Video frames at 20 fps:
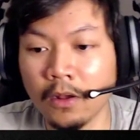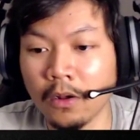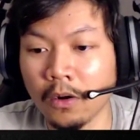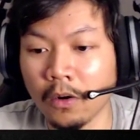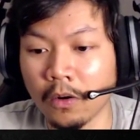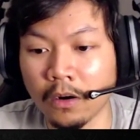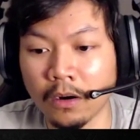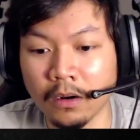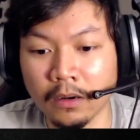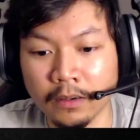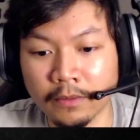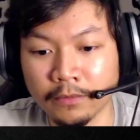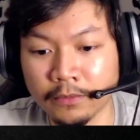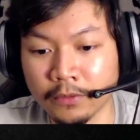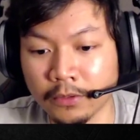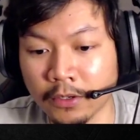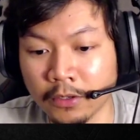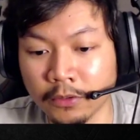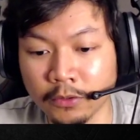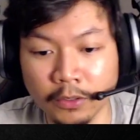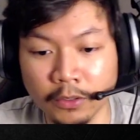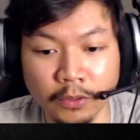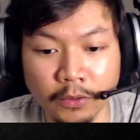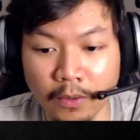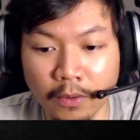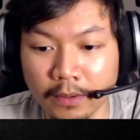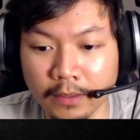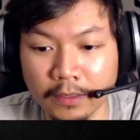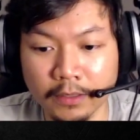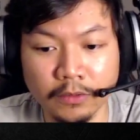Or if you're
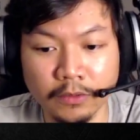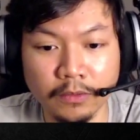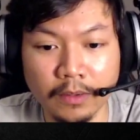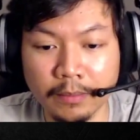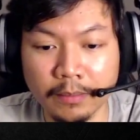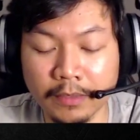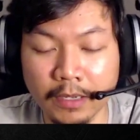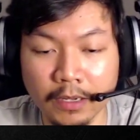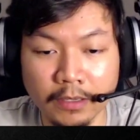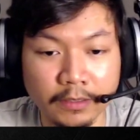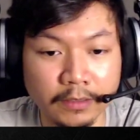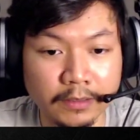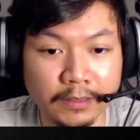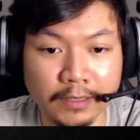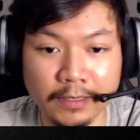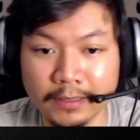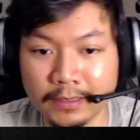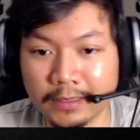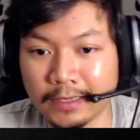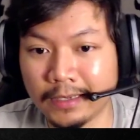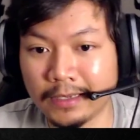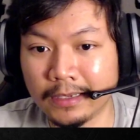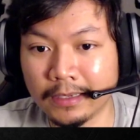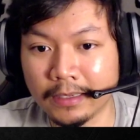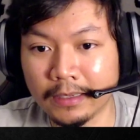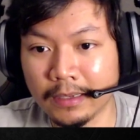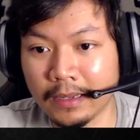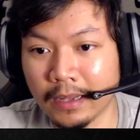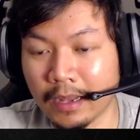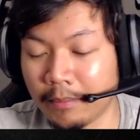120 and you drop down to 60
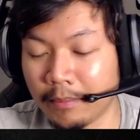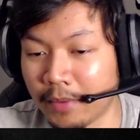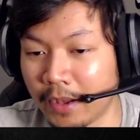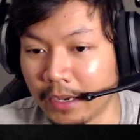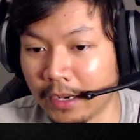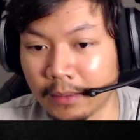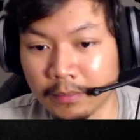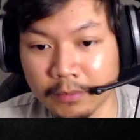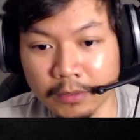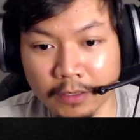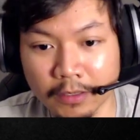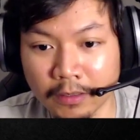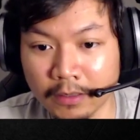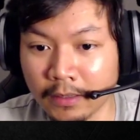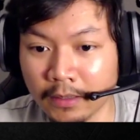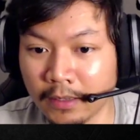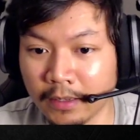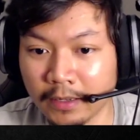and back up to